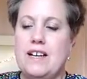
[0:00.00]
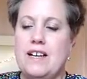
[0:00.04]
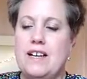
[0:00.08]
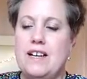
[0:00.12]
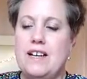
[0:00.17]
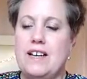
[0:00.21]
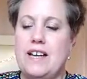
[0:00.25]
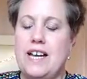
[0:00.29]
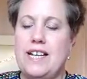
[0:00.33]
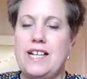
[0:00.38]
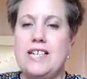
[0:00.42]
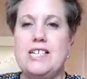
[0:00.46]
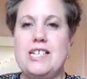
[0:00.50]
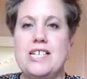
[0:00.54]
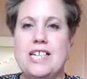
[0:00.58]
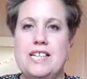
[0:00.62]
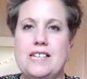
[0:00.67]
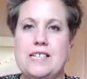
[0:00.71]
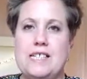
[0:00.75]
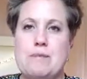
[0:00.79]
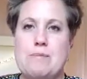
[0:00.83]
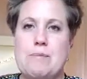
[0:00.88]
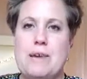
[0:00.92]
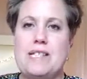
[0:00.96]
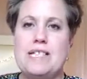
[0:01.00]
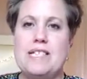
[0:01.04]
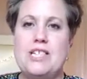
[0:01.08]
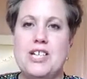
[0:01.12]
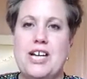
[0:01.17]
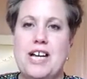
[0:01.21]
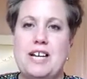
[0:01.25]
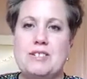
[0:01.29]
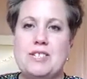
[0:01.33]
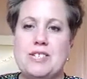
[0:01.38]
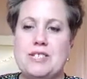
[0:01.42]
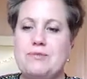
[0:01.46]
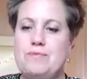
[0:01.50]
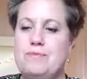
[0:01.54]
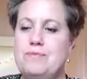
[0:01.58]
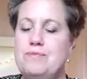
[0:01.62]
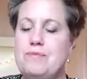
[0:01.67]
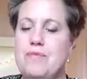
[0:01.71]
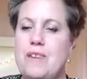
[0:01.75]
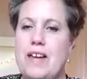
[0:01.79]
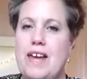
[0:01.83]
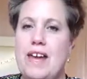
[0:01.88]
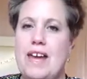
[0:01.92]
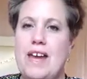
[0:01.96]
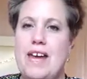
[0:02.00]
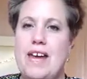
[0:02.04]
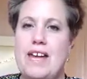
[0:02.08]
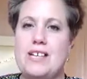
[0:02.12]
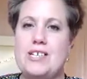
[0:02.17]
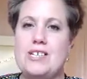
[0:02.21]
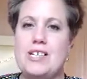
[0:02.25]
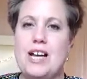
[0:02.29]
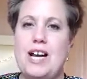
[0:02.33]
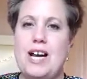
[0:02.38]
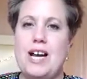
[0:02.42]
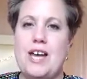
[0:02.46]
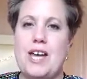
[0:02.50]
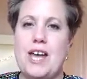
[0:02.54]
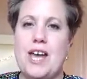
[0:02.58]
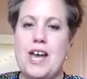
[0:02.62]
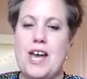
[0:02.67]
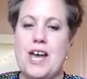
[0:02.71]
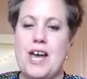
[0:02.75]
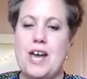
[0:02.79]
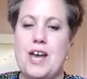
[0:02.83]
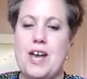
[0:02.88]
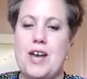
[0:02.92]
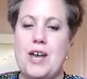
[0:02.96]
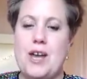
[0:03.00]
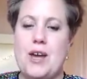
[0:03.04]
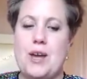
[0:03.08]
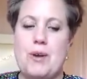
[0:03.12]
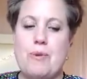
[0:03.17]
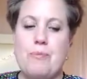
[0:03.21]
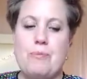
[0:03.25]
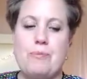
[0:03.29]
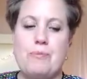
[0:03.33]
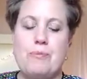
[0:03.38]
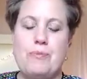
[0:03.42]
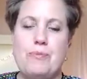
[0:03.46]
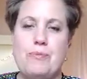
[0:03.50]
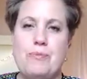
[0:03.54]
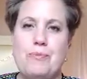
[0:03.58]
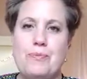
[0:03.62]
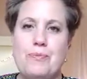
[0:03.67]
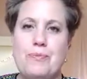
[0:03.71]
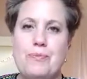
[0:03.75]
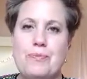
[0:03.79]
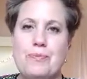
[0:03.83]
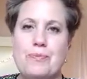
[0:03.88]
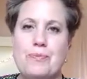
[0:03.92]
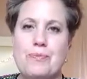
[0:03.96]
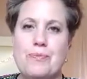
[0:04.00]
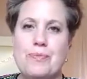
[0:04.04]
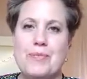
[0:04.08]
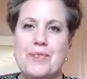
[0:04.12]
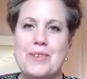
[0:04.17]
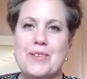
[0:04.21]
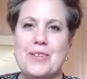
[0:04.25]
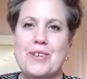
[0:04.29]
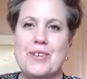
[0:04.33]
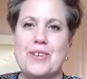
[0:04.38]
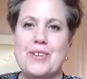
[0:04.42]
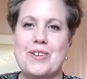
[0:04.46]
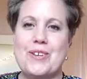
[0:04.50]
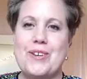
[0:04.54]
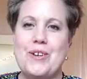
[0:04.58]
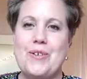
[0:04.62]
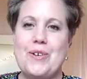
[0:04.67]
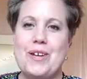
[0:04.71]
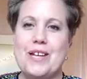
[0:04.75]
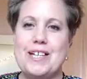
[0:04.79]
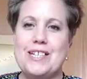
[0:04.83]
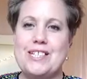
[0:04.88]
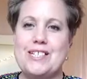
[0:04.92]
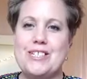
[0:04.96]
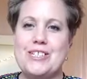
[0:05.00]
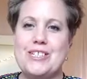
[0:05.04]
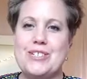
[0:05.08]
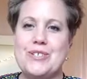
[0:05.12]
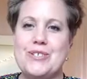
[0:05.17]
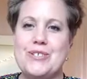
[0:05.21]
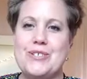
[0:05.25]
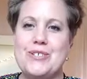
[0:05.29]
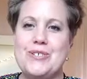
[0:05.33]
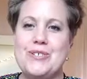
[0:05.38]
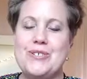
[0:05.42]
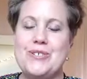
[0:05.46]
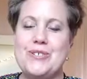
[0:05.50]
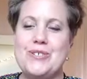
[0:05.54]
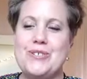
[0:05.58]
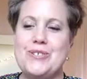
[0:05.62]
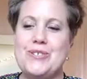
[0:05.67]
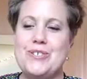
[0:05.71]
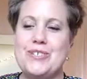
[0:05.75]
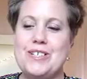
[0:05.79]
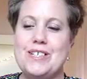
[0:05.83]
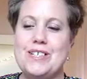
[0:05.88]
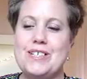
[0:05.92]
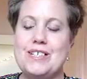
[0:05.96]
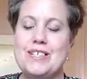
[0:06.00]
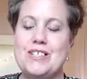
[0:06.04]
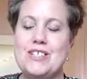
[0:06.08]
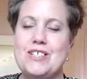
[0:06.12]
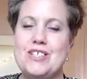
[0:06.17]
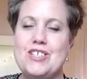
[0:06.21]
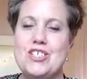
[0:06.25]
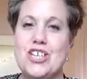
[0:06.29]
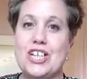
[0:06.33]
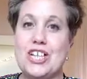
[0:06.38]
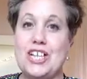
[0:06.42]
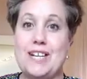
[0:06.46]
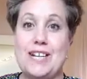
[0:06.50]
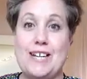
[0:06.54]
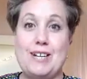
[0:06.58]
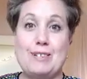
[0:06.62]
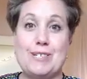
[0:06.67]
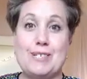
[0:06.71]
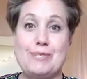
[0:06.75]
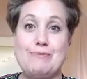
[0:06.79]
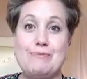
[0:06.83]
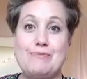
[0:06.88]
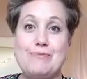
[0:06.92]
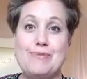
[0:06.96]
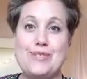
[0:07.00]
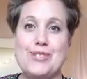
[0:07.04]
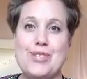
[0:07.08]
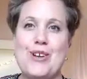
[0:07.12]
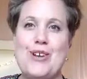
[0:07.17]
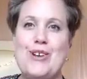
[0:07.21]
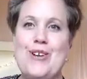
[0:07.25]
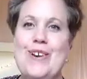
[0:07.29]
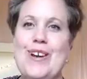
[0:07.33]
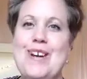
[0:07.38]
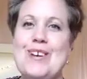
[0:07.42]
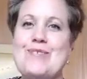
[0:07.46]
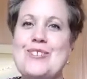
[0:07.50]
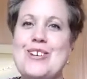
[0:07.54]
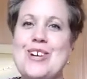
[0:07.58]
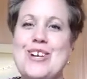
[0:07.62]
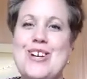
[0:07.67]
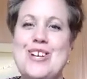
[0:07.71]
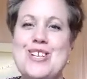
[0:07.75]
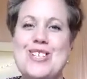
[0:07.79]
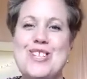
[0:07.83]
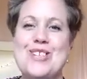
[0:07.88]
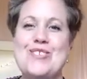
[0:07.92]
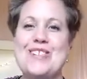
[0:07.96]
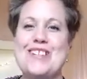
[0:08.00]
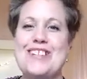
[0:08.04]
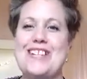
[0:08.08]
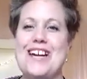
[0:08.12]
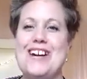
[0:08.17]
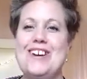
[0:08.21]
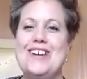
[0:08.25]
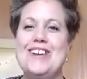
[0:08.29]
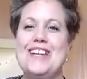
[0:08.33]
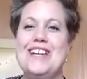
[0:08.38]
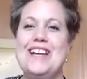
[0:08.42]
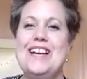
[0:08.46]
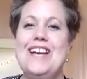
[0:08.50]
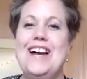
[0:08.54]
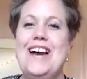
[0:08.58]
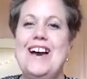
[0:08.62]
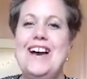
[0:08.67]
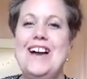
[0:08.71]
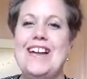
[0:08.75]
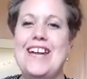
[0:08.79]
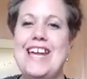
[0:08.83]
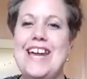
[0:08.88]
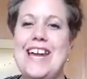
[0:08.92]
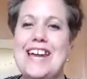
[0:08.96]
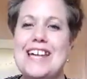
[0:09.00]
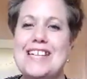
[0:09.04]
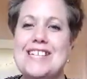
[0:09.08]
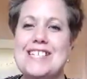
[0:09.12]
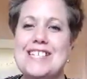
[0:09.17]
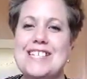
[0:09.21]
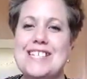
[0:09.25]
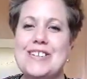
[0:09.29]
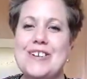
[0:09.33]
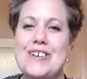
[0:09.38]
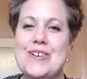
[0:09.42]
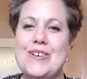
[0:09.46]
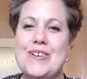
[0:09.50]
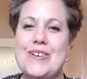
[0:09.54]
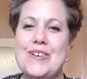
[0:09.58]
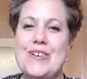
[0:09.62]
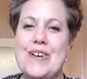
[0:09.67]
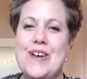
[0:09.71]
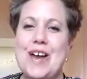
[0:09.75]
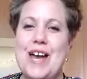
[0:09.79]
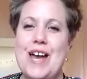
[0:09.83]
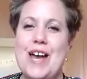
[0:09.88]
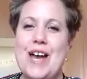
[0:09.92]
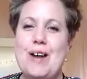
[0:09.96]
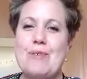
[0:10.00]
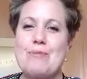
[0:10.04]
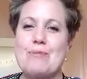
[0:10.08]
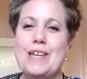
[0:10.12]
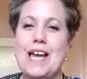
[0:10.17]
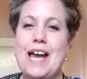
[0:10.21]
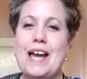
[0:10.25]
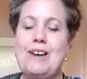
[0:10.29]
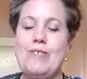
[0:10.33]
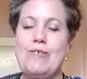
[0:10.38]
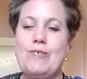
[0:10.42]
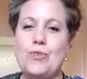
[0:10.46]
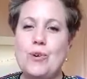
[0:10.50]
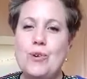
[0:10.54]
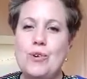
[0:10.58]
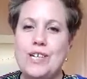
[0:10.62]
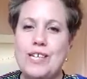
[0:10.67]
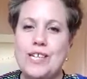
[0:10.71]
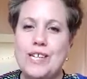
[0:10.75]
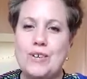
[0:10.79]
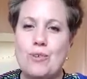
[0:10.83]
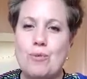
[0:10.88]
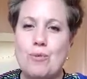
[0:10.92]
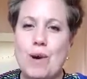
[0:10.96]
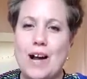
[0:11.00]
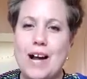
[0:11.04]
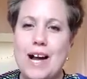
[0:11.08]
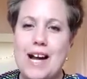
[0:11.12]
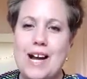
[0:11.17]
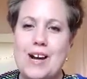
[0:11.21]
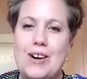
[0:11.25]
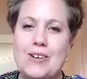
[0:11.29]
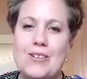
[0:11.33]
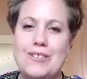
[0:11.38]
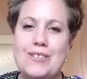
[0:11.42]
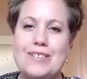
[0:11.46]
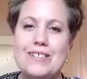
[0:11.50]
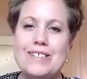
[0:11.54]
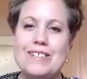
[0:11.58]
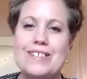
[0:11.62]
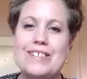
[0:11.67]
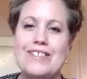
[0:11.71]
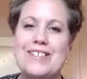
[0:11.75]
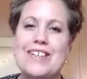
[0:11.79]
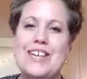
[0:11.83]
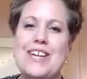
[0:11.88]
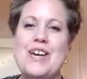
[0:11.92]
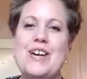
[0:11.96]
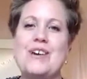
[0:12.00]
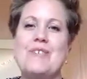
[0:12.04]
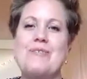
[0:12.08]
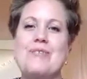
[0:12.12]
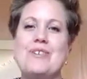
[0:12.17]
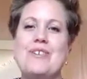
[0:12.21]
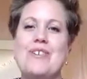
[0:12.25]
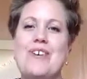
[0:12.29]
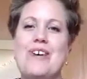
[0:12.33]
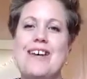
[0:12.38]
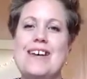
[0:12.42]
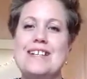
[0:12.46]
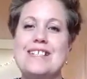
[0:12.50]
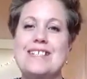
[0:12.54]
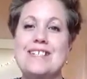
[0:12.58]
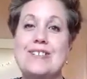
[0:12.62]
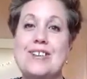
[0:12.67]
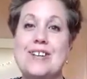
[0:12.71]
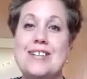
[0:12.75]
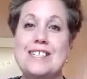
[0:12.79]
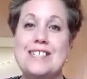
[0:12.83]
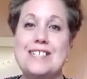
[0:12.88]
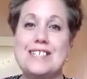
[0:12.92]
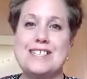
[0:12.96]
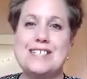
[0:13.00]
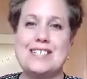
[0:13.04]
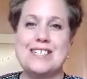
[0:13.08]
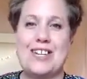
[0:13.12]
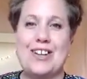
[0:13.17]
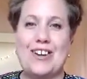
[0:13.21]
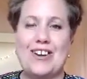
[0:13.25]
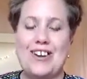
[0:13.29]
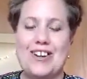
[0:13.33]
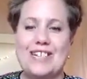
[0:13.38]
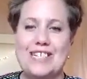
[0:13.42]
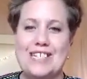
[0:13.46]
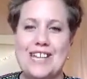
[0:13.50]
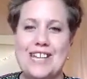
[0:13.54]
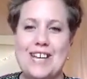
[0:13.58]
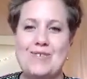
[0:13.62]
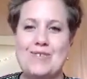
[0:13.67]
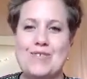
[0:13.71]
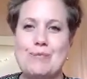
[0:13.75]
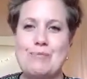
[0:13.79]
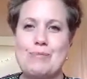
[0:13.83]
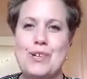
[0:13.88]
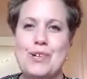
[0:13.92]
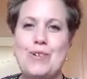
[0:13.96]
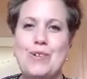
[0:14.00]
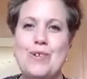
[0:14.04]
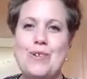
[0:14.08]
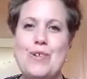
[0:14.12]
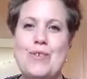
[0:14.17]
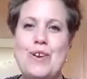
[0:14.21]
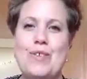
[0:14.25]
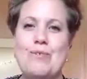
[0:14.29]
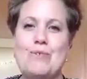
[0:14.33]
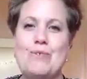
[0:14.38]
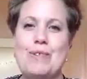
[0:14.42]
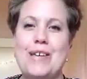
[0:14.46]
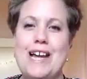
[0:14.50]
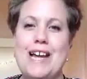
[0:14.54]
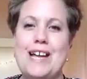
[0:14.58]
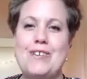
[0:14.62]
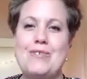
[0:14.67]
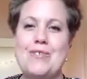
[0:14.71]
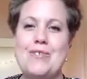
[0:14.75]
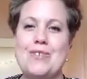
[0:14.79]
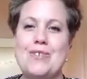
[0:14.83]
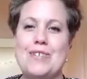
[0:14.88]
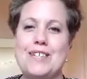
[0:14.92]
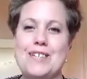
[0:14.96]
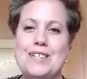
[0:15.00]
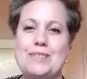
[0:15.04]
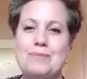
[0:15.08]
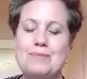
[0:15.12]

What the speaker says: I need to get this message out, and I am going to chicken out. So I'm going to do it now. Okay, so California, wow. Okay, great to have somebody all the way from California.